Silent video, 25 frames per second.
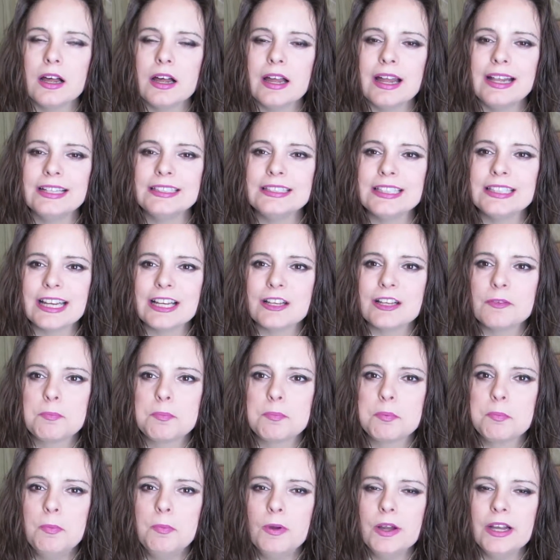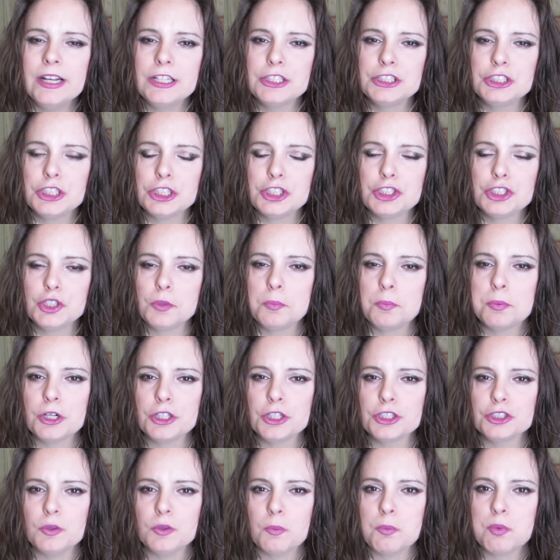It's just your
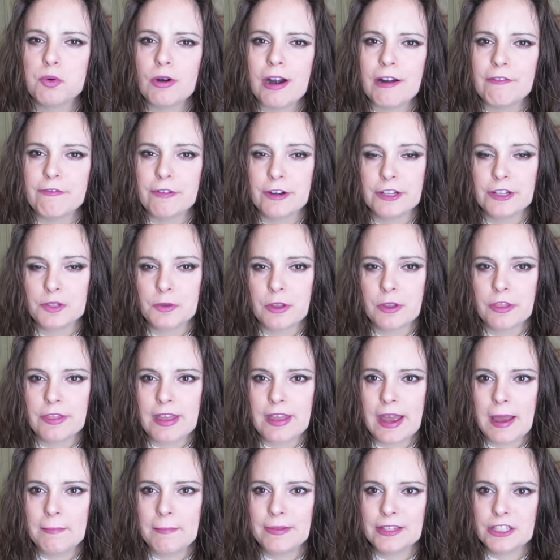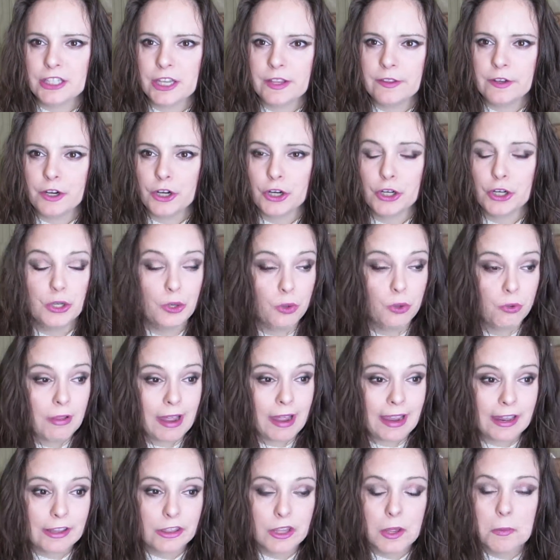personal preference with them. It's either you
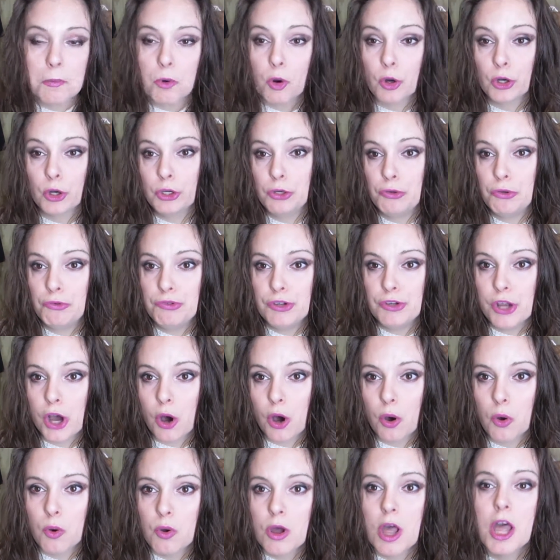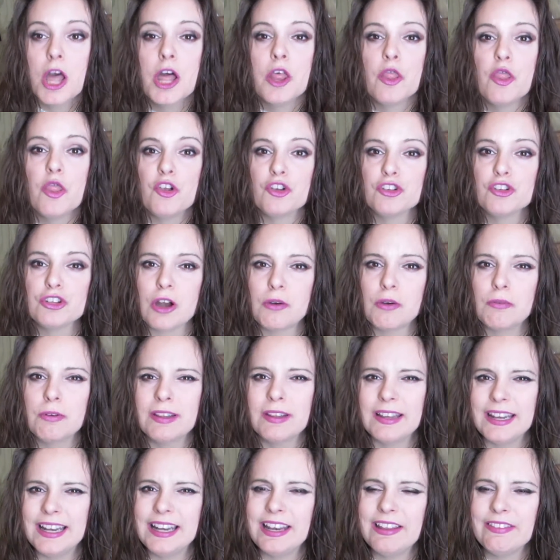like them or you don't. There's not
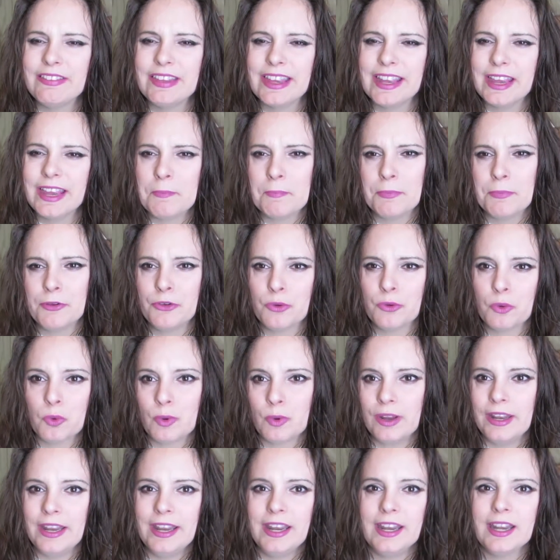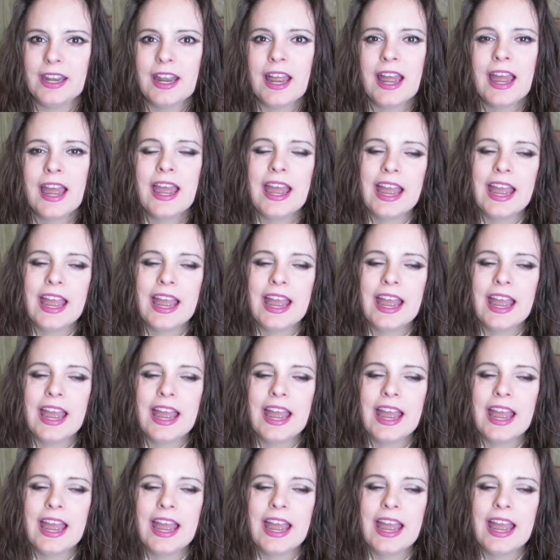really anything in between.